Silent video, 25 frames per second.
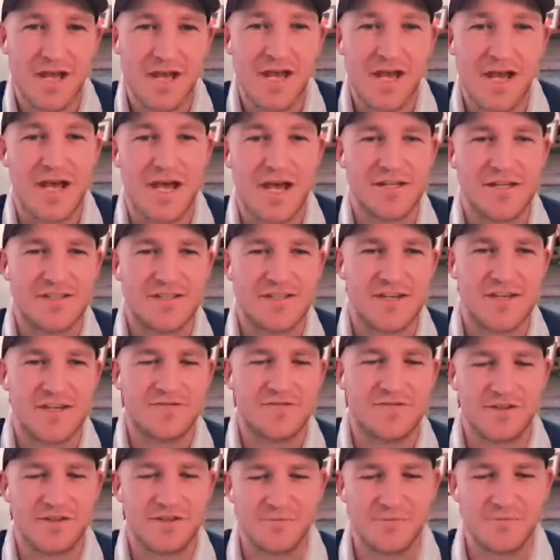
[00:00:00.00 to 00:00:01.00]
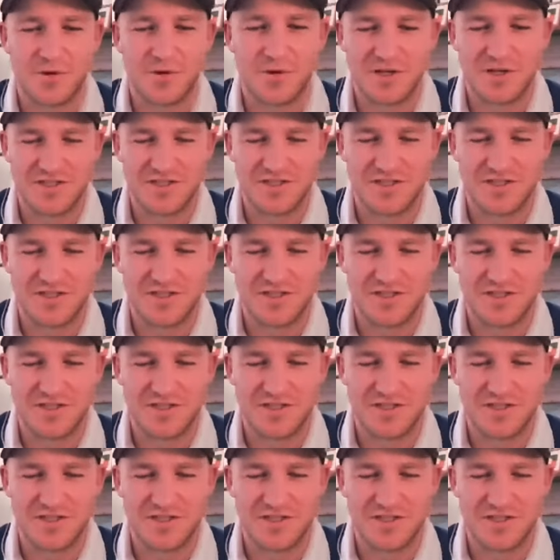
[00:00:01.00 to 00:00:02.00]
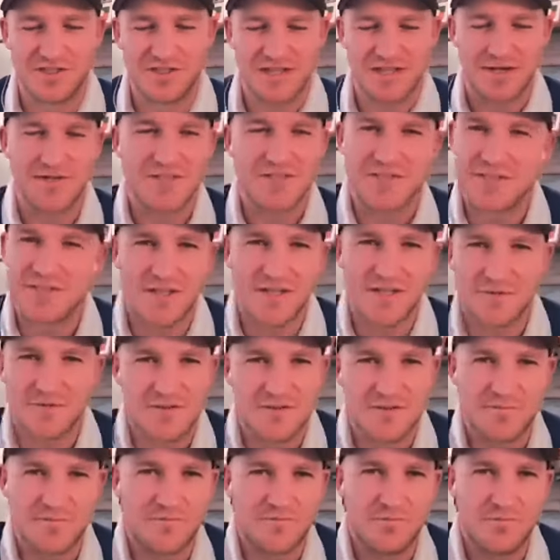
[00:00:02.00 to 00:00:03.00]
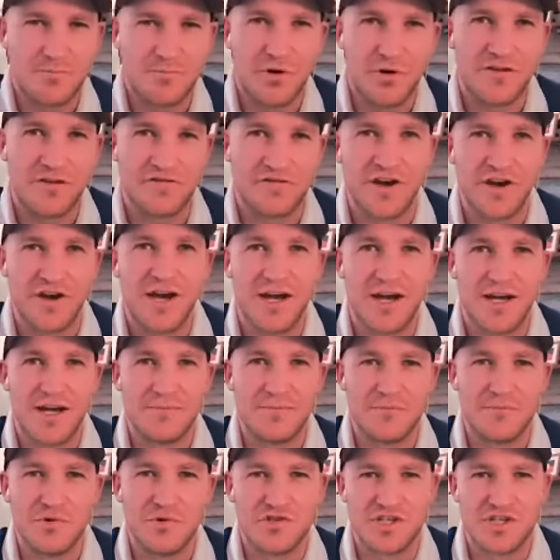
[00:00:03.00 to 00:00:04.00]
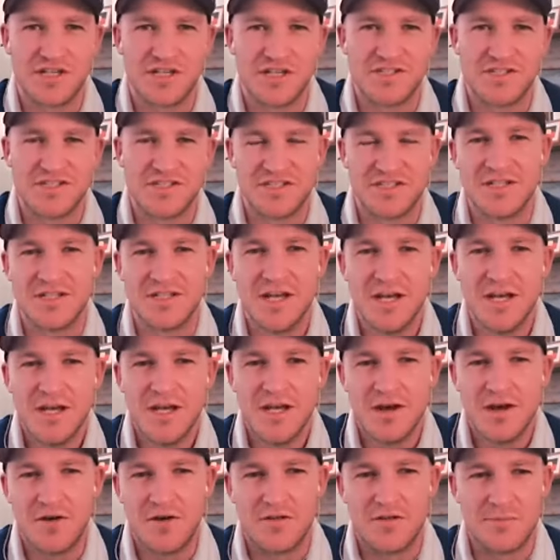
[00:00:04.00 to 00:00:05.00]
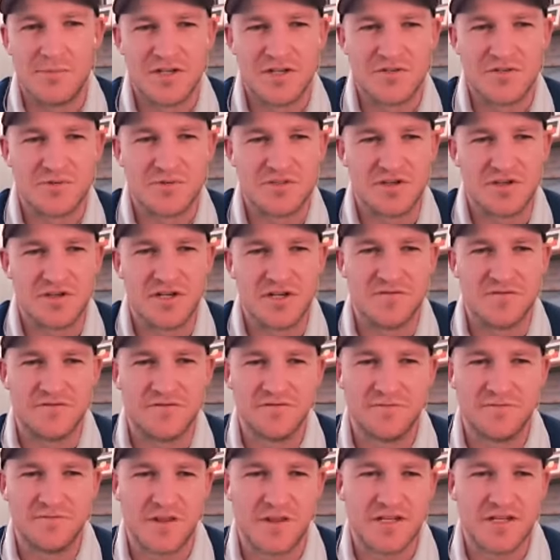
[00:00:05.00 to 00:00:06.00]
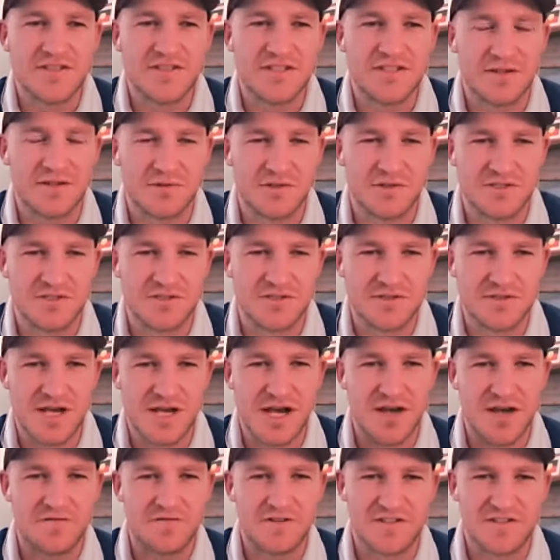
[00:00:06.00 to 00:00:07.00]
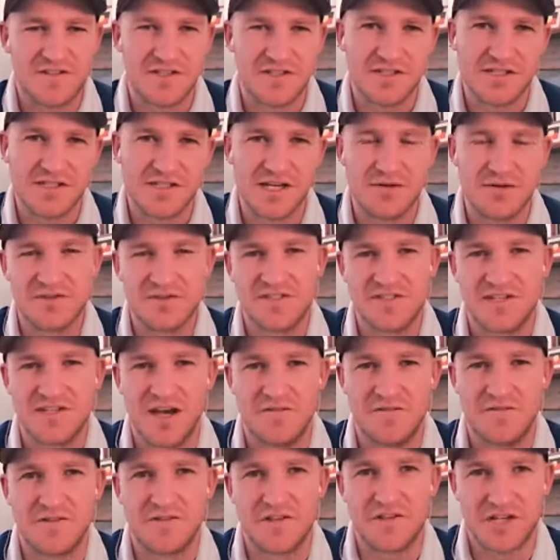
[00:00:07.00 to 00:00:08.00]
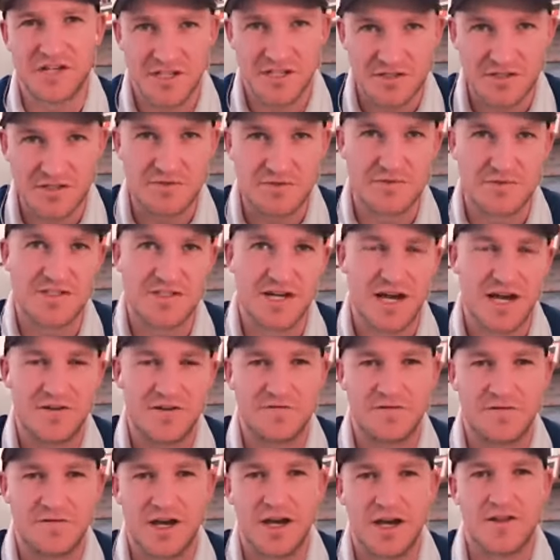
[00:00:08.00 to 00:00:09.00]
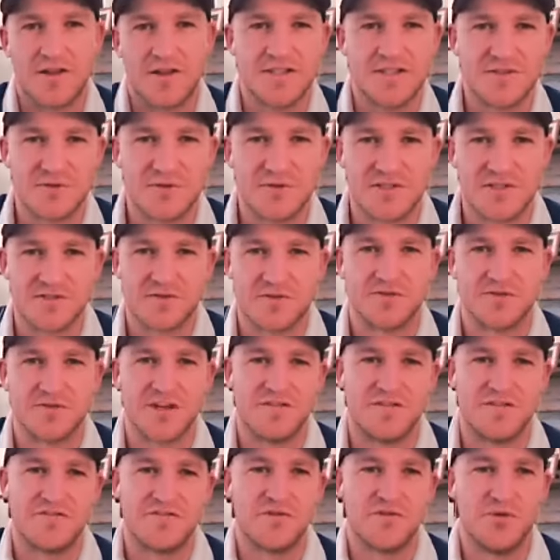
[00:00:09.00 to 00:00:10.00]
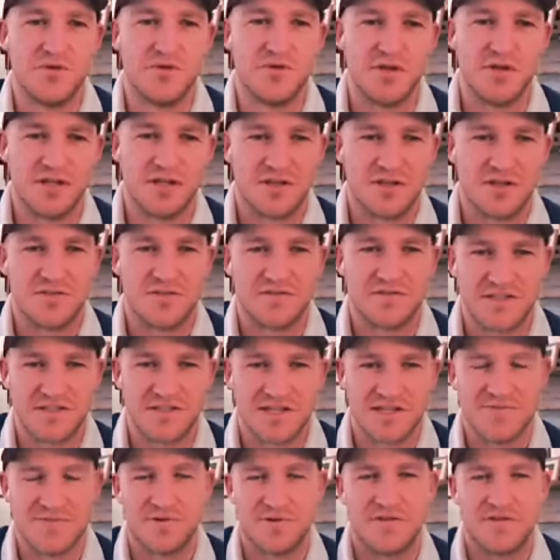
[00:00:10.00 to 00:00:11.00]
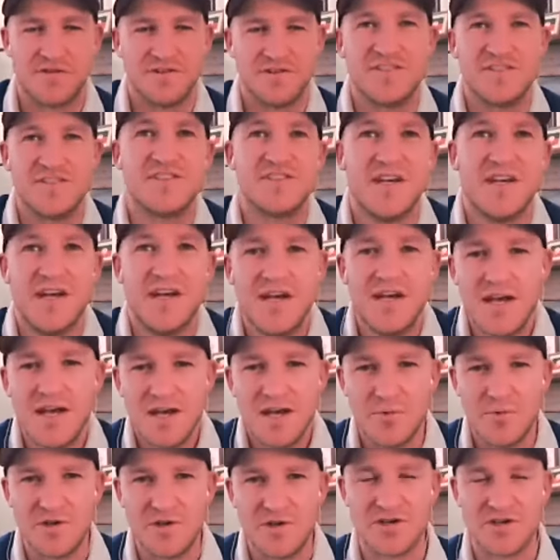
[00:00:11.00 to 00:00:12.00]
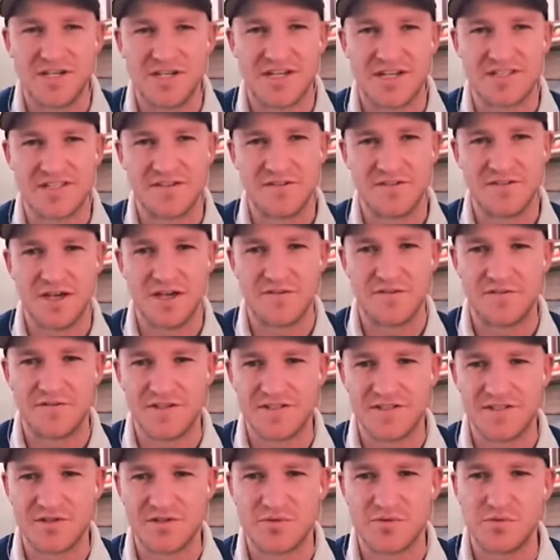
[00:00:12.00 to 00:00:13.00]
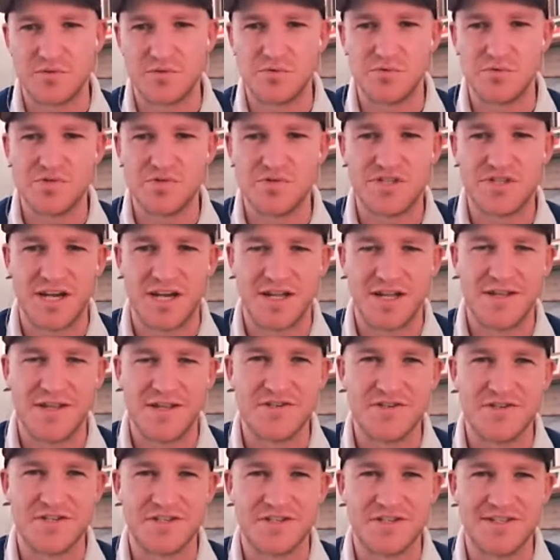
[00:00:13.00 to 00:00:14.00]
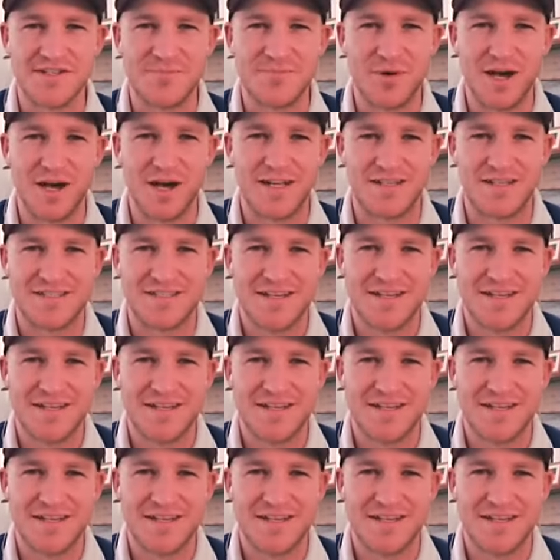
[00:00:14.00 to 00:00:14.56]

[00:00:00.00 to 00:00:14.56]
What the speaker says: it definitely was. It was by far more challenging on the mental side of things than it was physically. Yeah, it was tough. The challenges were tough. They took sort of our food and a lot of sleep off us, which I guess are physical challenges, but